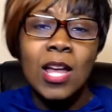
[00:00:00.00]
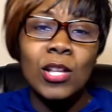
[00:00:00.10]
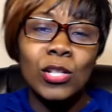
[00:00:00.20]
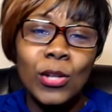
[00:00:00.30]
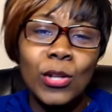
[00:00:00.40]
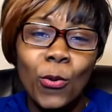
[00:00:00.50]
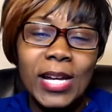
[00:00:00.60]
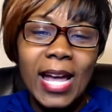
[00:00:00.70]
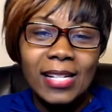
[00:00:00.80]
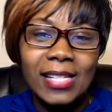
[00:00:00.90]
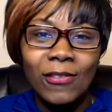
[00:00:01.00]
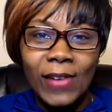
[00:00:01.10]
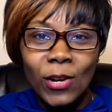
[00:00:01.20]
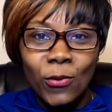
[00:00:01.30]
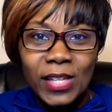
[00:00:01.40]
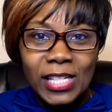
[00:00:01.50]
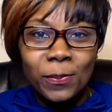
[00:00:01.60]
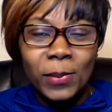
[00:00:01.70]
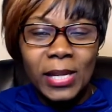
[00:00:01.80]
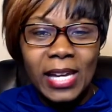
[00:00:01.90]
So we kind of deviate on this
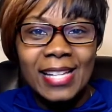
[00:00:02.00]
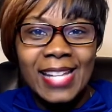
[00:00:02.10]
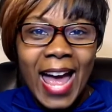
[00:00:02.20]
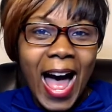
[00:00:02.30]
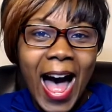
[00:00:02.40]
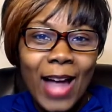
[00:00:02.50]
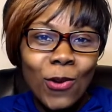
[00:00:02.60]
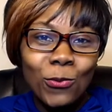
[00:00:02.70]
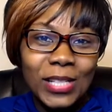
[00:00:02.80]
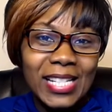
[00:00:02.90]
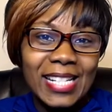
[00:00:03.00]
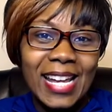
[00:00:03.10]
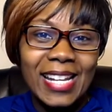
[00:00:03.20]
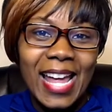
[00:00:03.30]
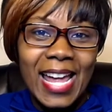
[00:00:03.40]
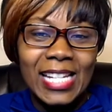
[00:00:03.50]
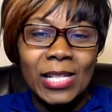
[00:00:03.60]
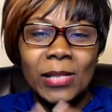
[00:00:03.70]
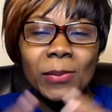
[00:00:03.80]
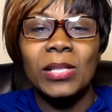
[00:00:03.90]
because I don't set a
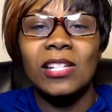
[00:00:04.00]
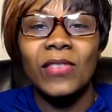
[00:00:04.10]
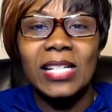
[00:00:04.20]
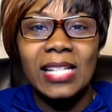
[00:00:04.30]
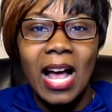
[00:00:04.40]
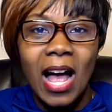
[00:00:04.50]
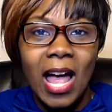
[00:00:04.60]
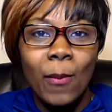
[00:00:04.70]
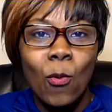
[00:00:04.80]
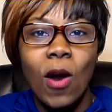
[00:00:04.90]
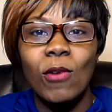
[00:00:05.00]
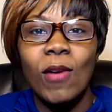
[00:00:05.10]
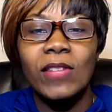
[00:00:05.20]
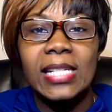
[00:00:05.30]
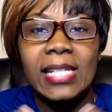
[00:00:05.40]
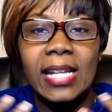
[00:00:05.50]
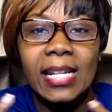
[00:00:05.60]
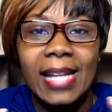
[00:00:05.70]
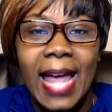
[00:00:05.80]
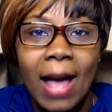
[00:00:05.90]
specific time or I don't have to set an
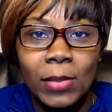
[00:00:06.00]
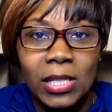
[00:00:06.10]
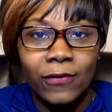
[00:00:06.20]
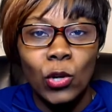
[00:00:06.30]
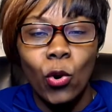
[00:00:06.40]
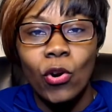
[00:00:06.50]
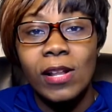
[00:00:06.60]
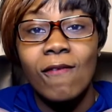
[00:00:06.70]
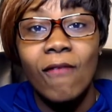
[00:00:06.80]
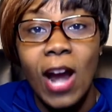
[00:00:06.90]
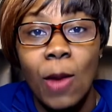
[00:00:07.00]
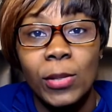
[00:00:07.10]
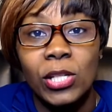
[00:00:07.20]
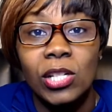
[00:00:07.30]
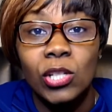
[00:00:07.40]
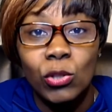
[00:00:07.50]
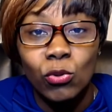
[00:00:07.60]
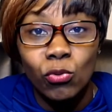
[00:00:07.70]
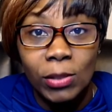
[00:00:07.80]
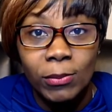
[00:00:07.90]
atmosphere or an environment to do
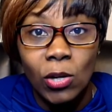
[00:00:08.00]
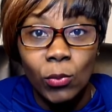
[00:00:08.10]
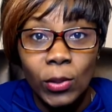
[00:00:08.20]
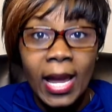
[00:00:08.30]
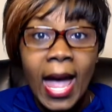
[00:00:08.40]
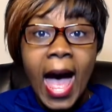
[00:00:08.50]
dream zoning.